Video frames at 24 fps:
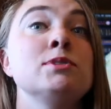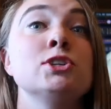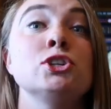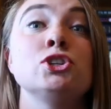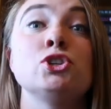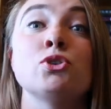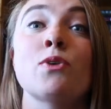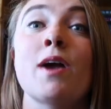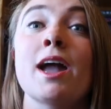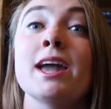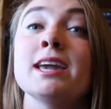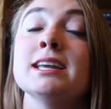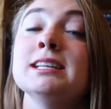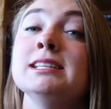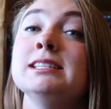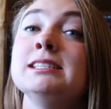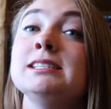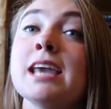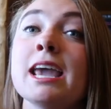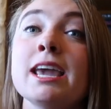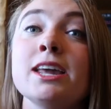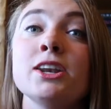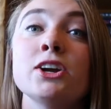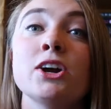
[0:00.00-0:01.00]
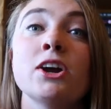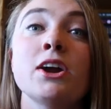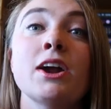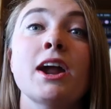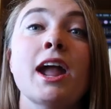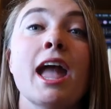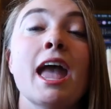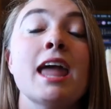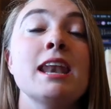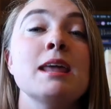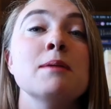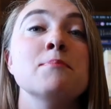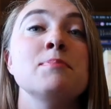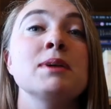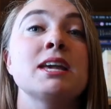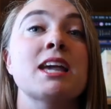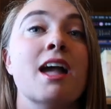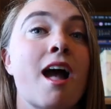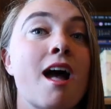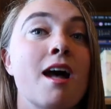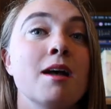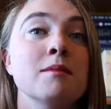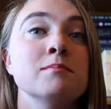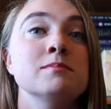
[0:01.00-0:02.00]
to try and date her, and it
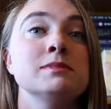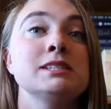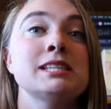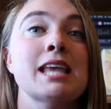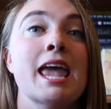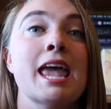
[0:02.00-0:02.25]
becomes